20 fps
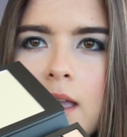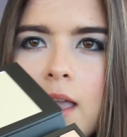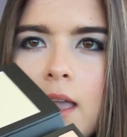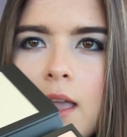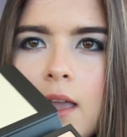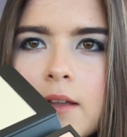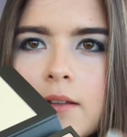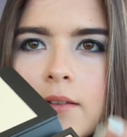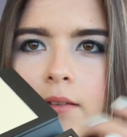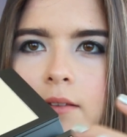
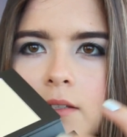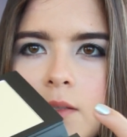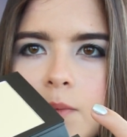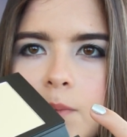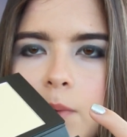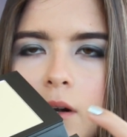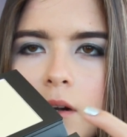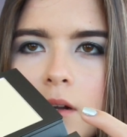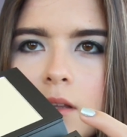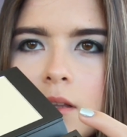and the
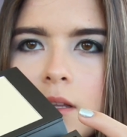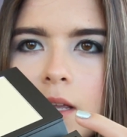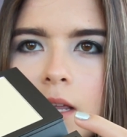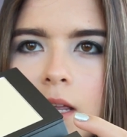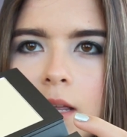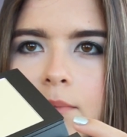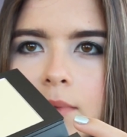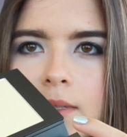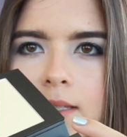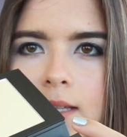
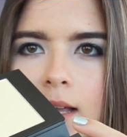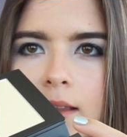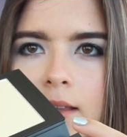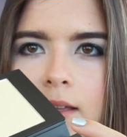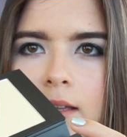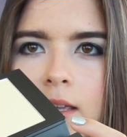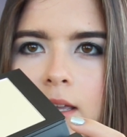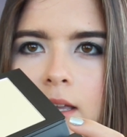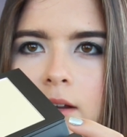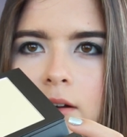sparkly
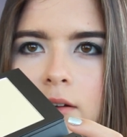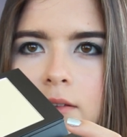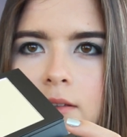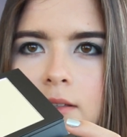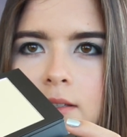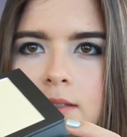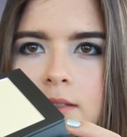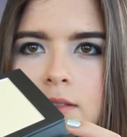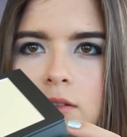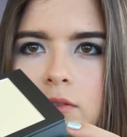metallic here,
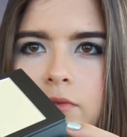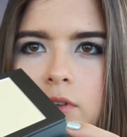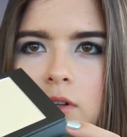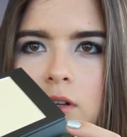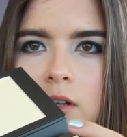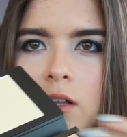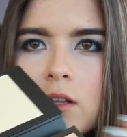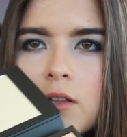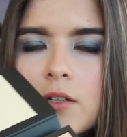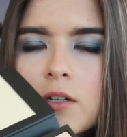this silver
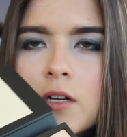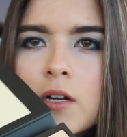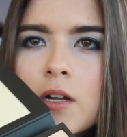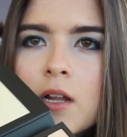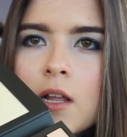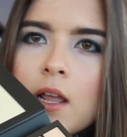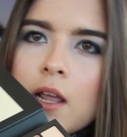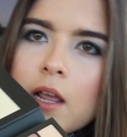color,